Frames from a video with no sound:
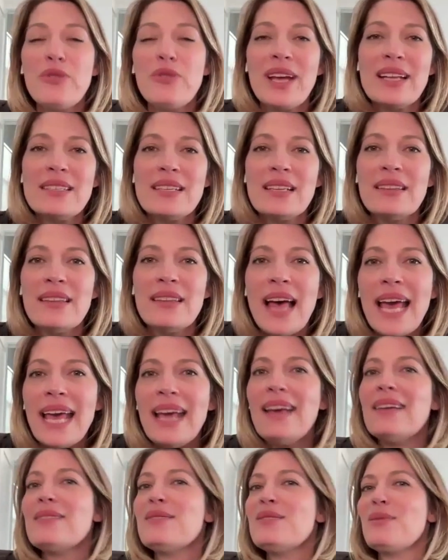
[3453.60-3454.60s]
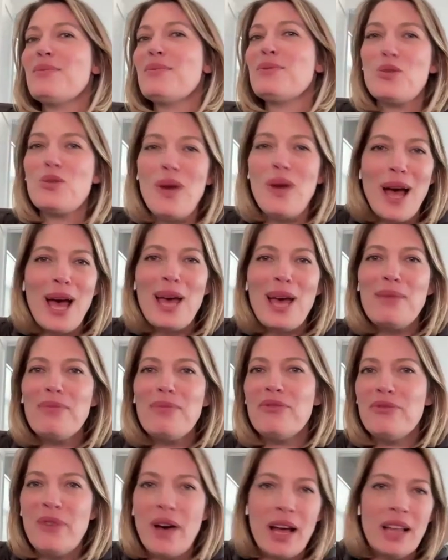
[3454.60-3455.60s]
Don't forget to like,
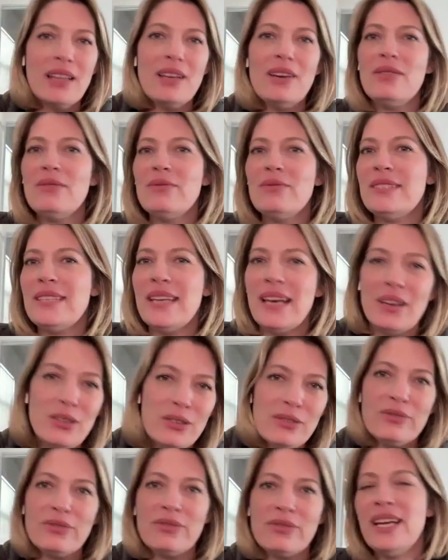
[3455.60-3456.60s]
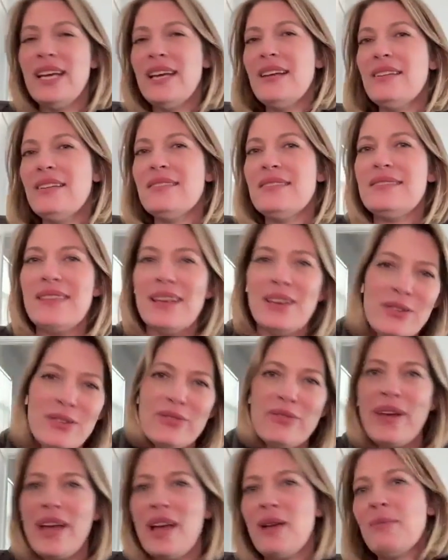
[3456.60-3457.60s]
subscribe, follow, tell your friends,
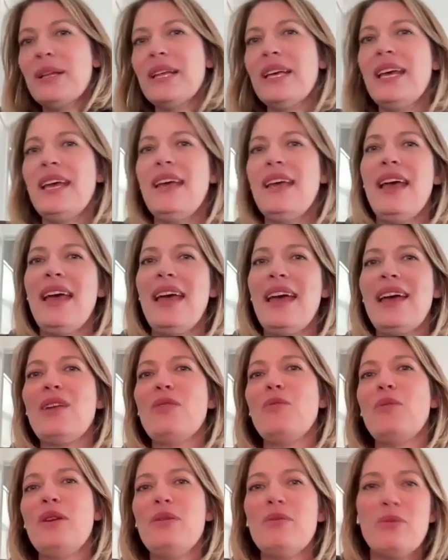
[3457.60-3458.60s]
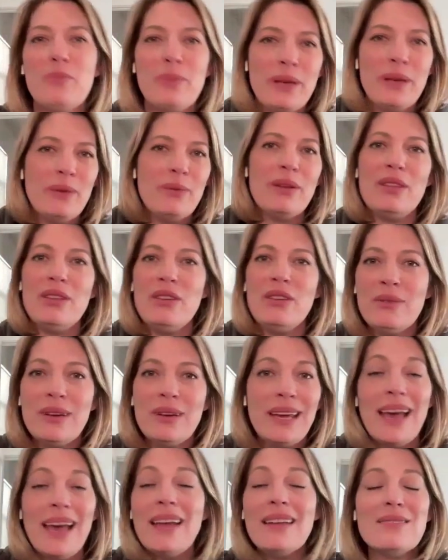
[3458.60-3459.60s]
tell your family, and we will be with
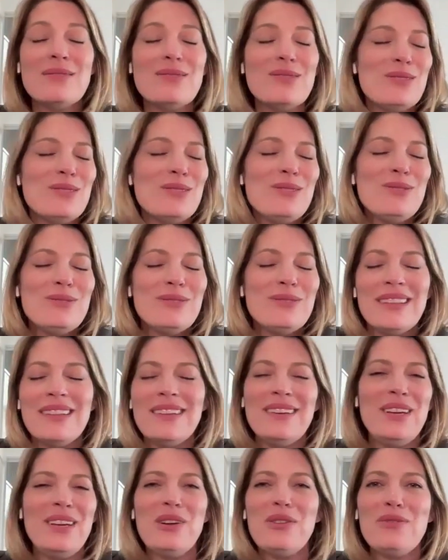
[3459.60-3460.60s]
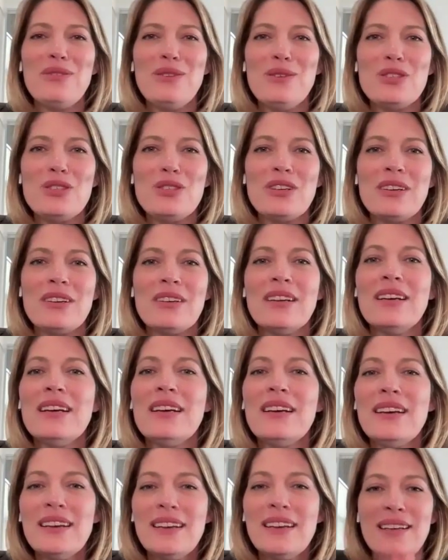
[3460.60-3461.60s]
you again soon in the near future.
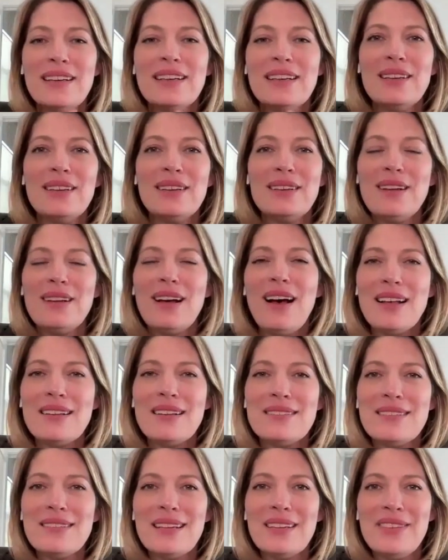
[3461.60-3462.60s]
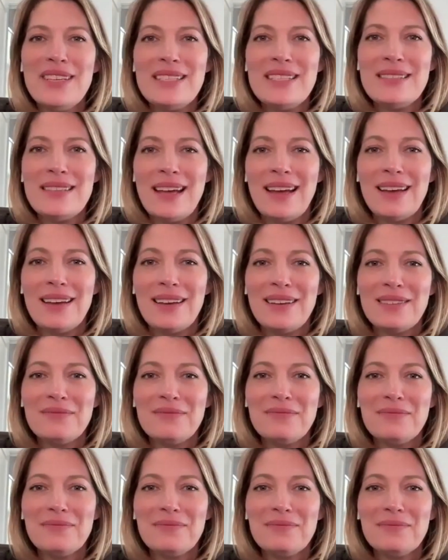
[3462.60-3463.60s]
Hasta la vista.